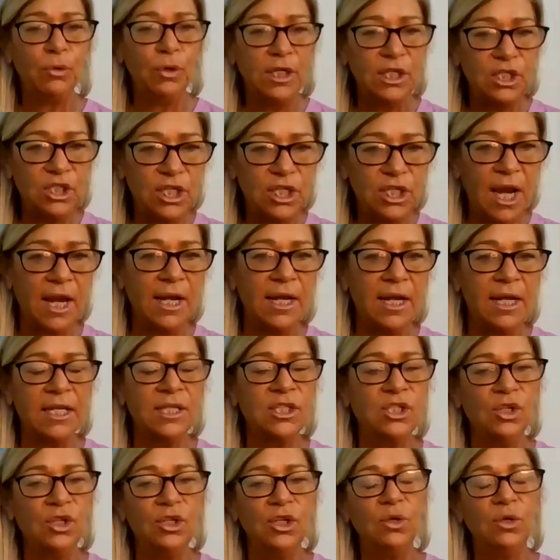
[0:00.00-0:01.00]
appreciate it
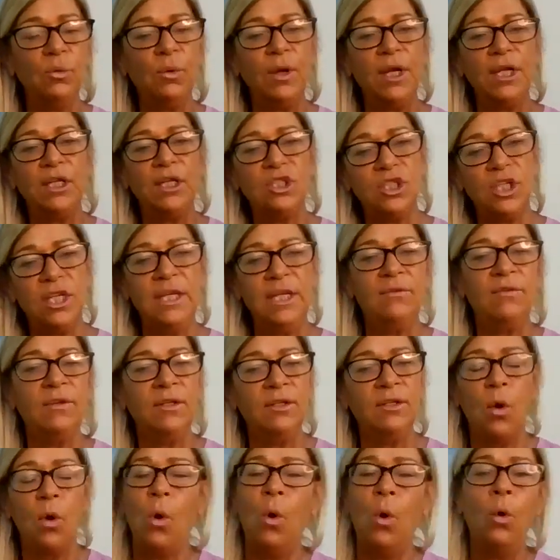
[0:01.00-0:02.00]
until you reach
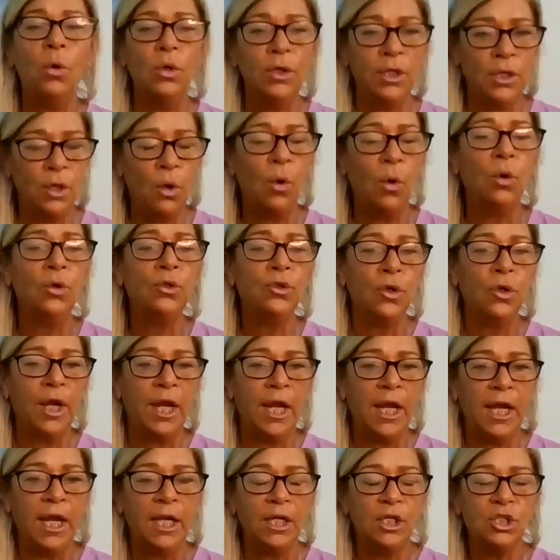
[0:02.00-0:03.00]
even old, an older
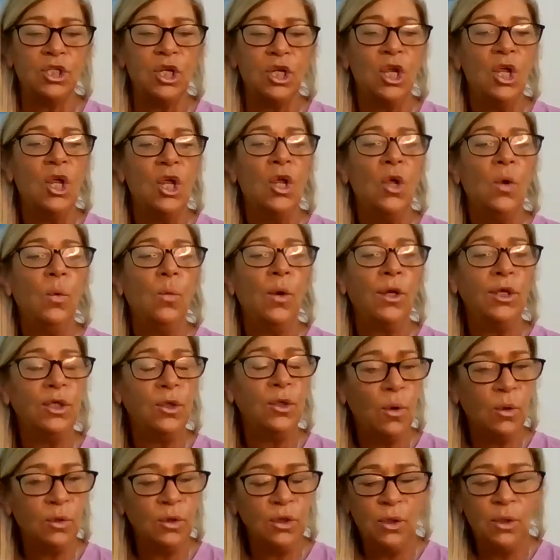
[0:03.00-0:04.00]
age when
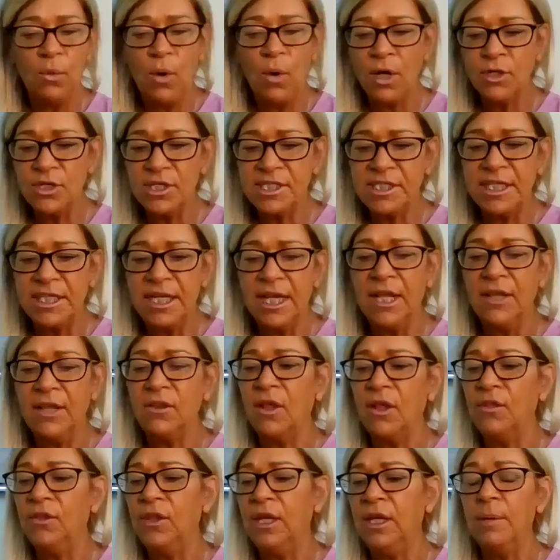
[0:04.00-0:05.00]
you, you
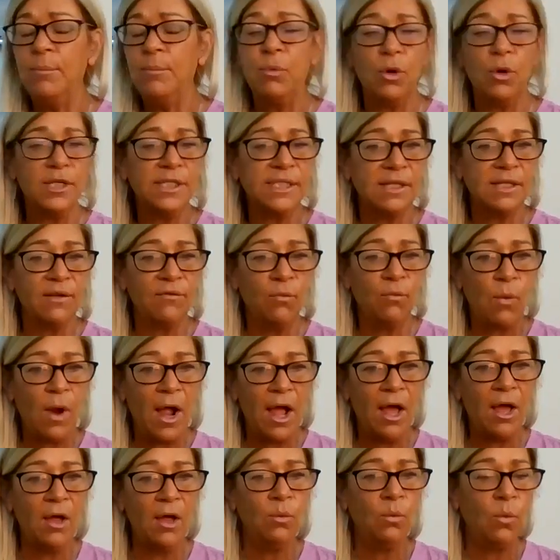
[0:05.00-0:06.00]
understand the importance of
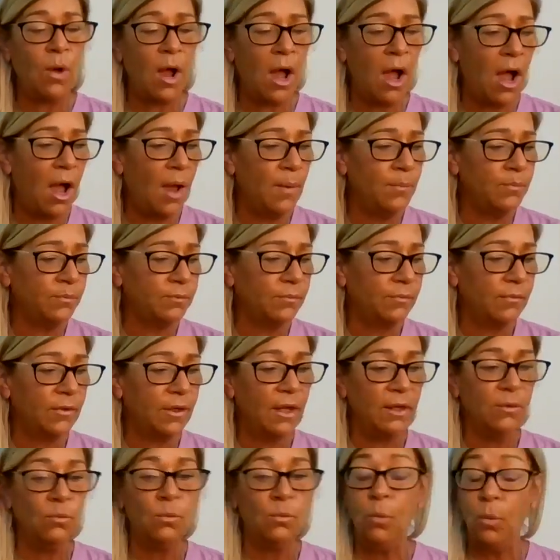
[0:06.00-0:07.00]
um,
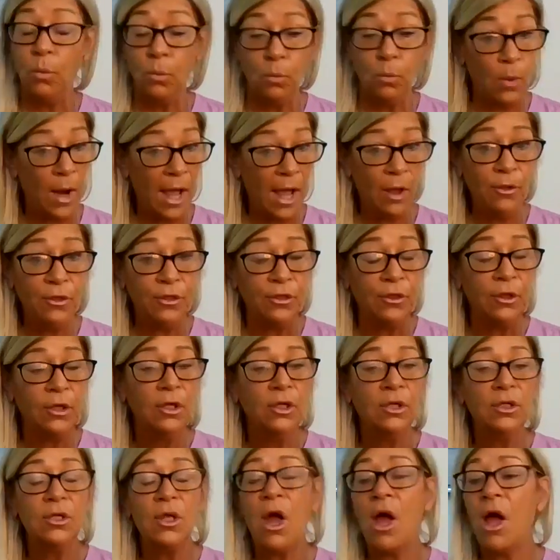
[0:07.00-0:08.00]
wealth
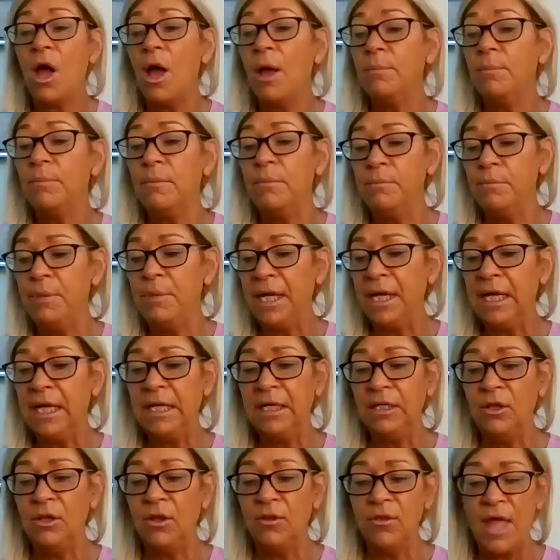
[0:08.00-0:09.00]
um,
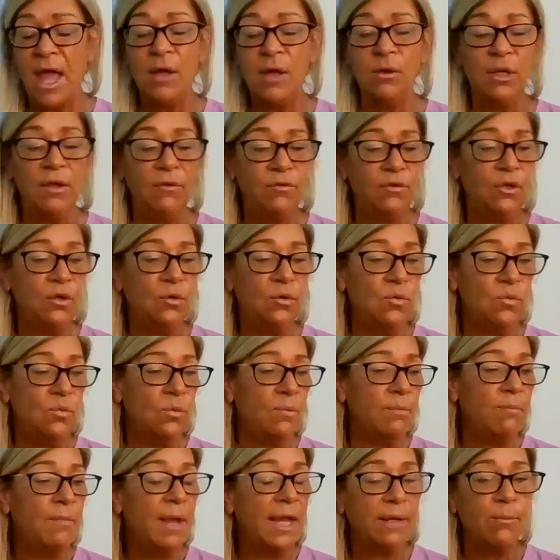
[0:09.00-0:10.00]
being that if
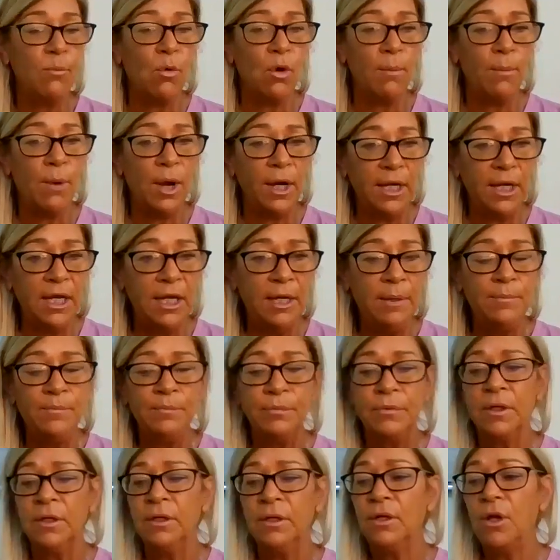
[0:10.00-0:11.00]
you make more money
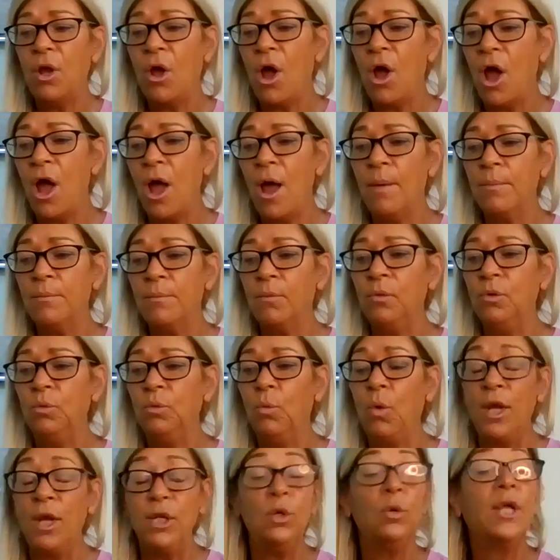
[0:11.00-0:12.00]
um,
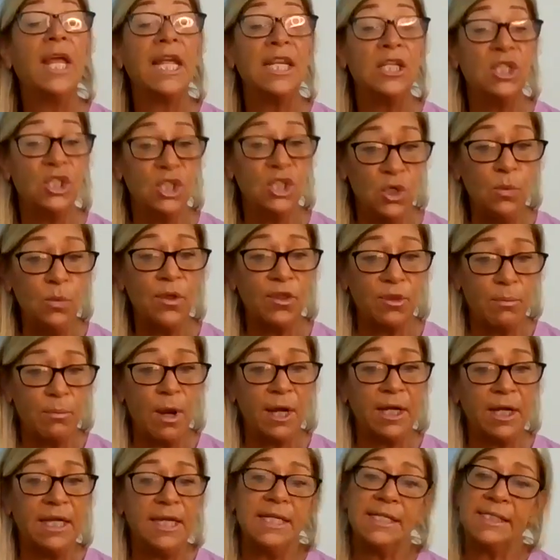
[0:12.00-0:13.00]
what you can do with
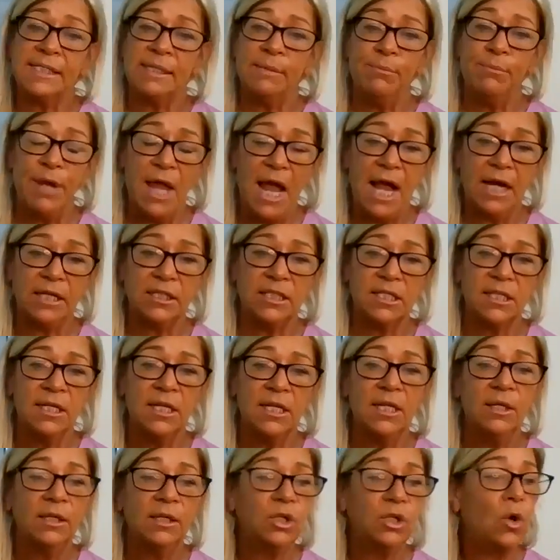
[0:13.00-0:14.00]
money is impact
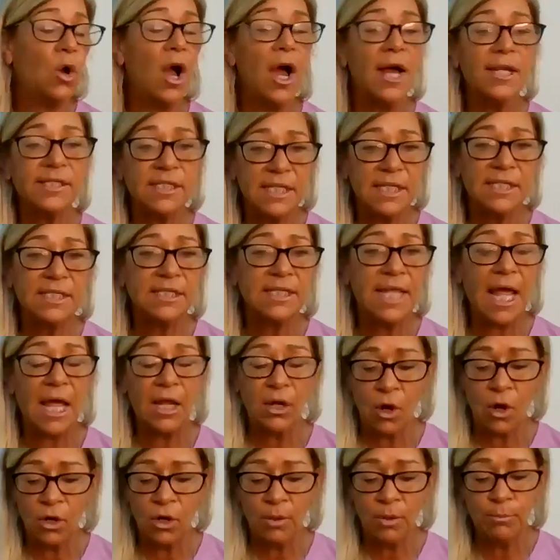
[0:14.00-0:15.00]
causes
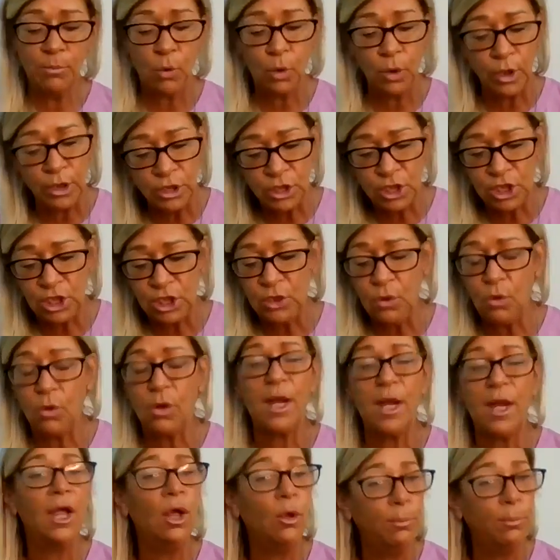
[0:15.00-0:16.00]
that are important to you
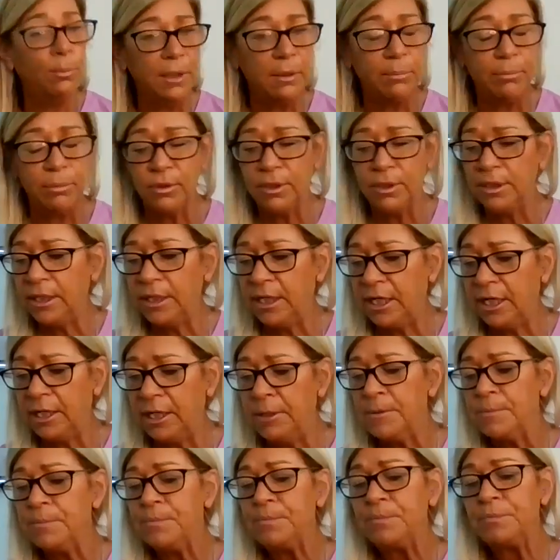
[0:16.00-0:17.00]
or help people in
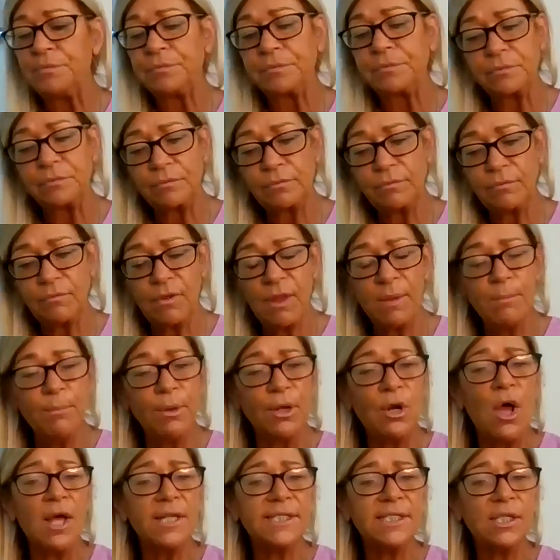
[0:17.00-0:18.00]
need
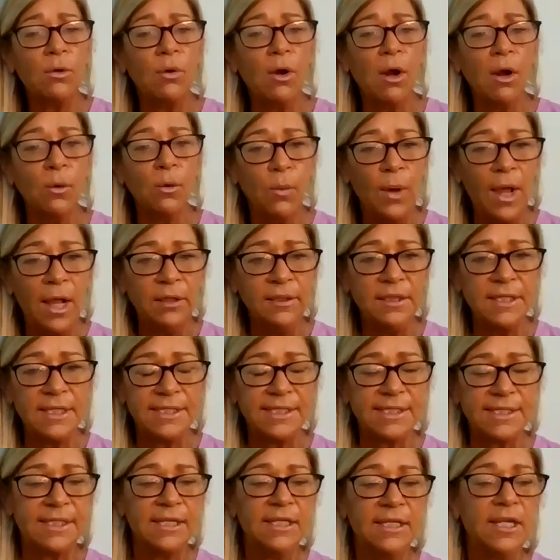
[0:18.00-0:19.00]
but also our
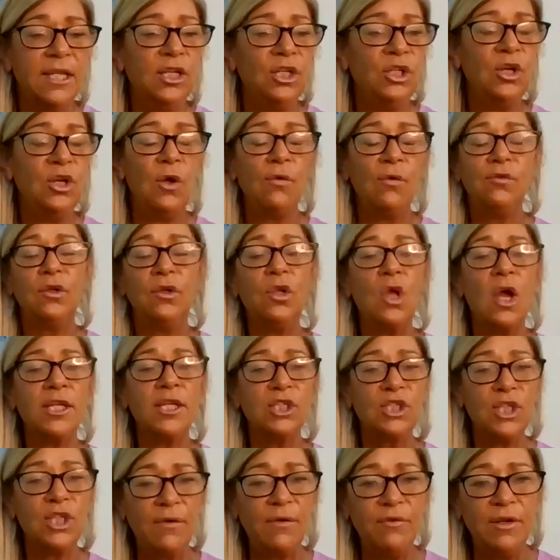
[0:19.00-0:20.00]
wellness, you know, for
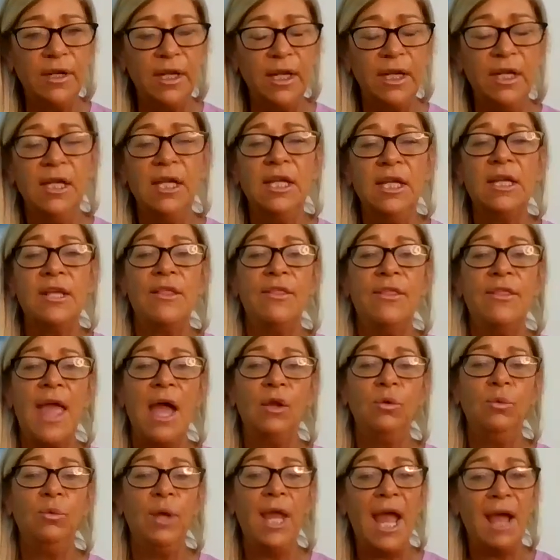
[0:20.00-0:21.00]
longevity,
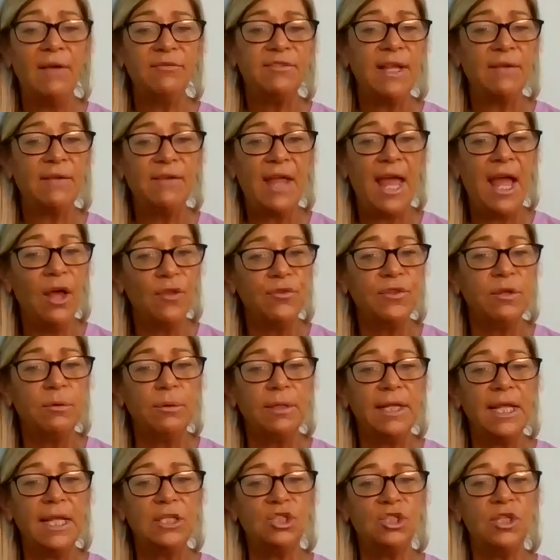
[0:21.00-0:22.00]
that we have to have a healthy
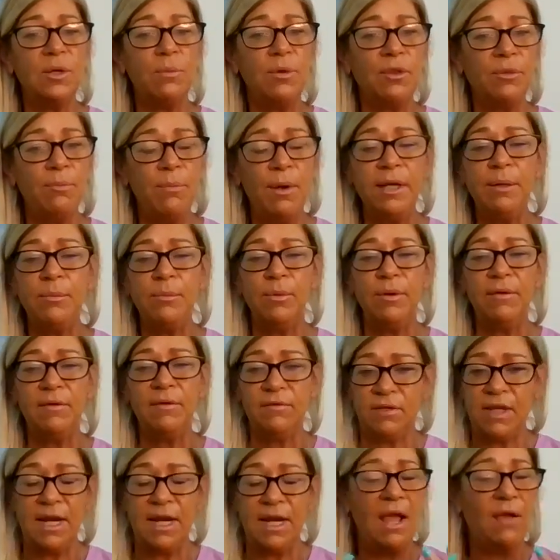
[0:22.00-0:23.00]
relationship with money. We
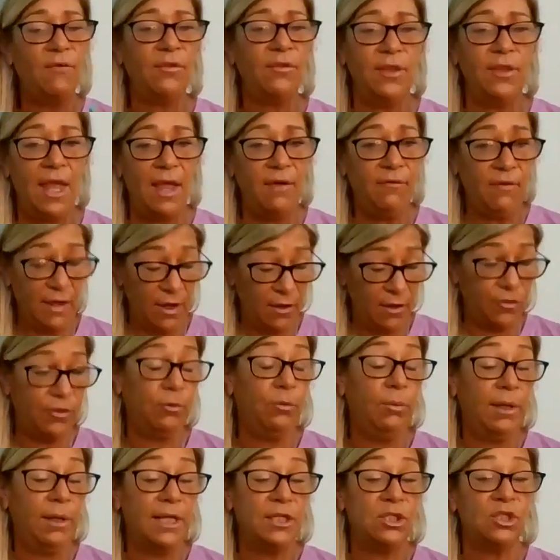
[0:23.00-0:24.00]
have to have, have a healthy
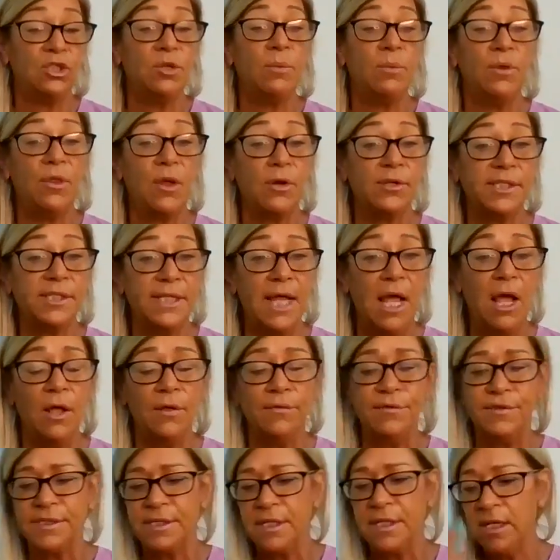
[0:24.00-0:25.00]
relationship with
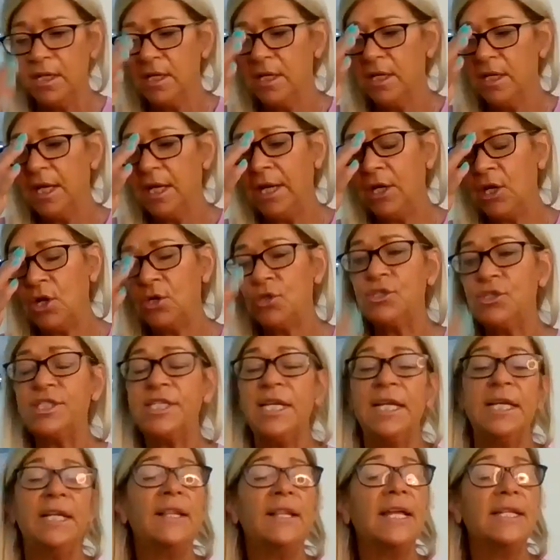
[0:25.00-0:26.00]
ourselves and
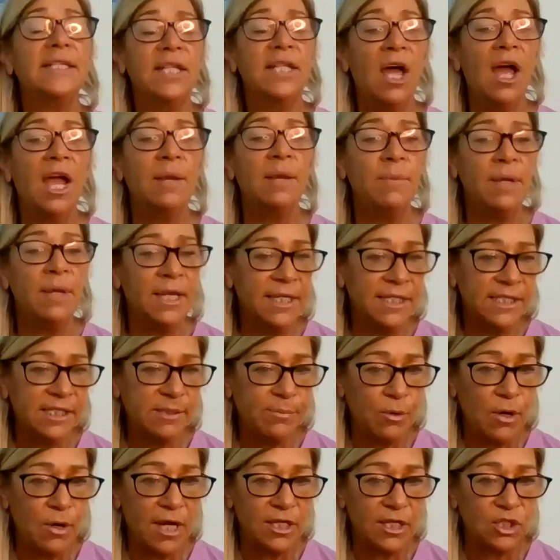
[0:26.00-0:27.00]
understanding that time
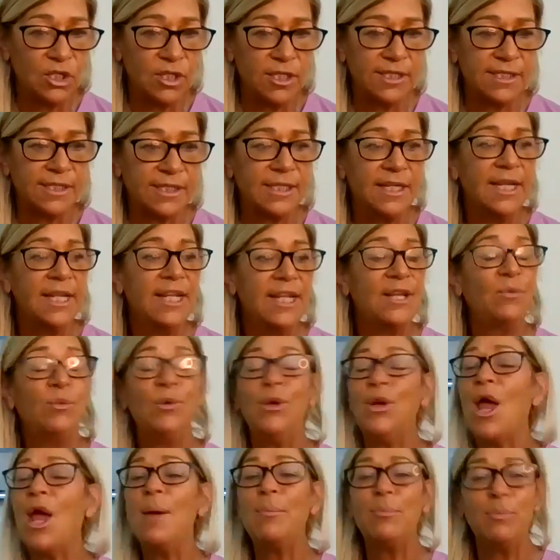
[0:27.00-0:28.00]
is precious.
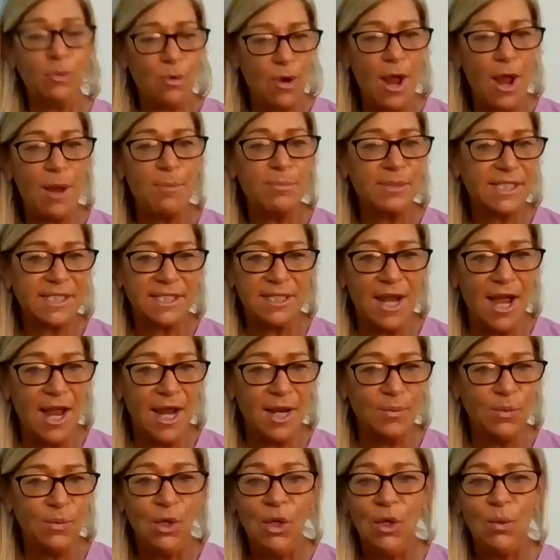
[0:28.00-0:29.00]
We're not promised
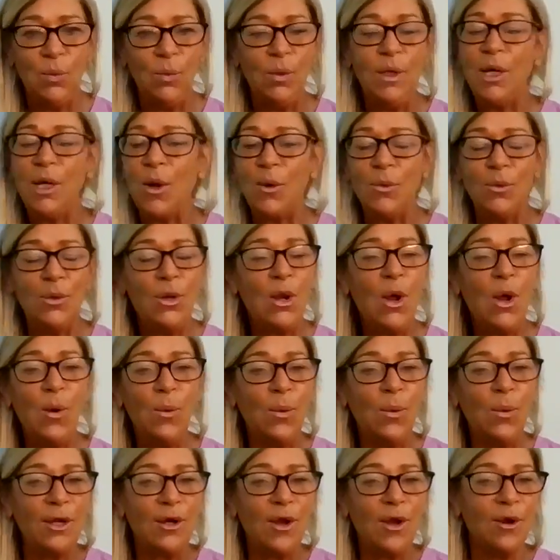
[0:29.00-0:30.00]
time. We don't know
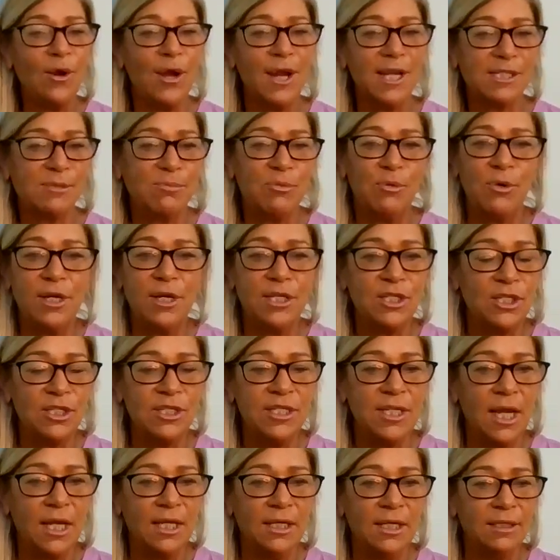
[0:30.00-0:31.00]
when our
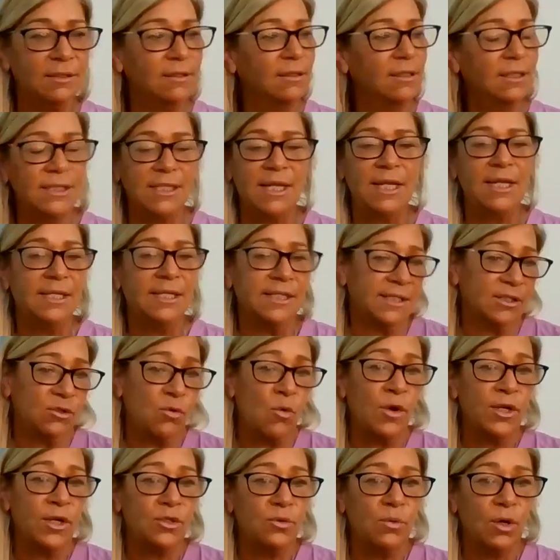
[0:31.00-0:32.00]
expiration date is, is,
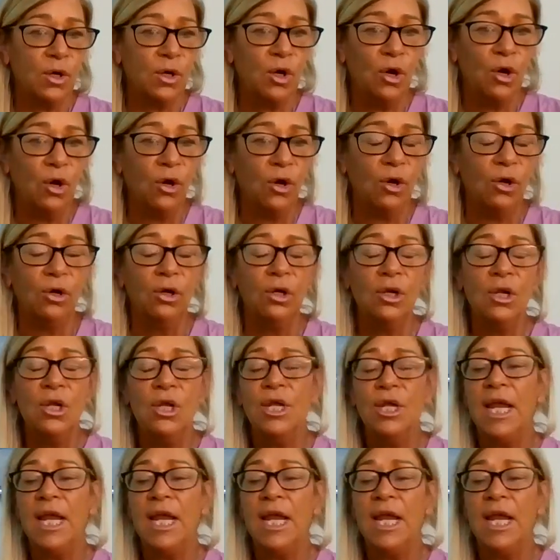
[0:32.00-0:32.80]
going to occur.